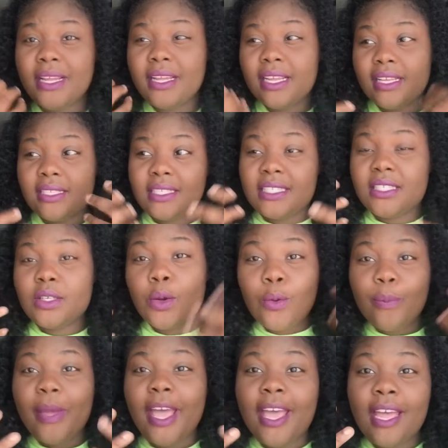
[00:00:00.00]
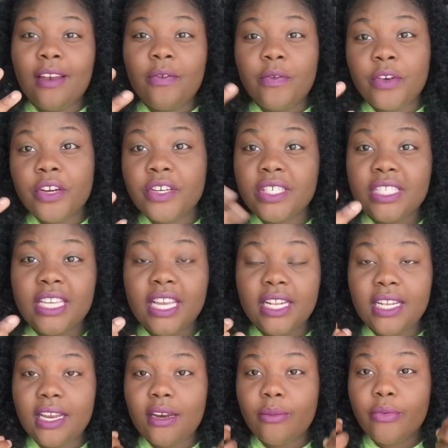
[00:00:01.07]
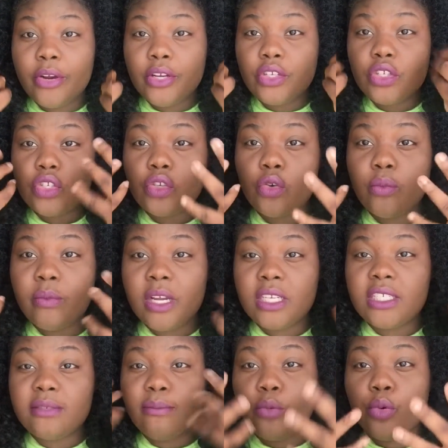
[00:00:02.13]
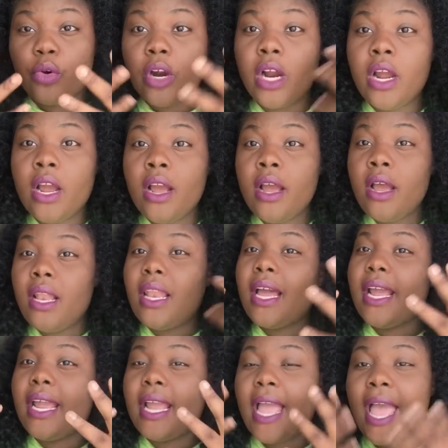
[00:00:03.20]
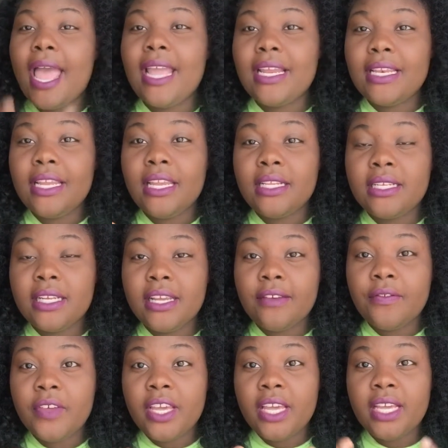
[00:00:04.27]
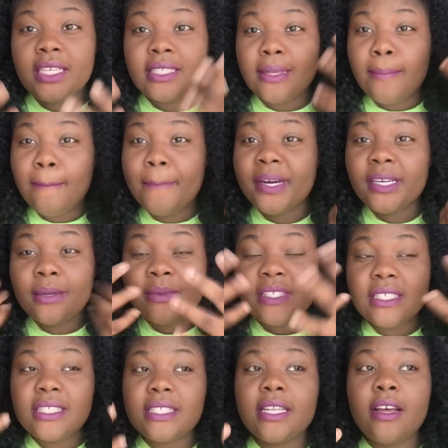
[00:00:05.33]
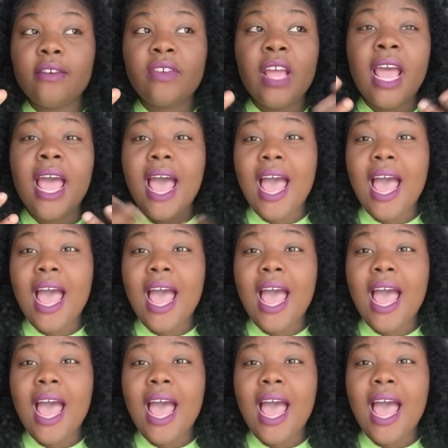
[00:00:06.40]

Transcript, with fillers: it's so bad for your skin that it brings so much more like acne to your face and bumps and stuff.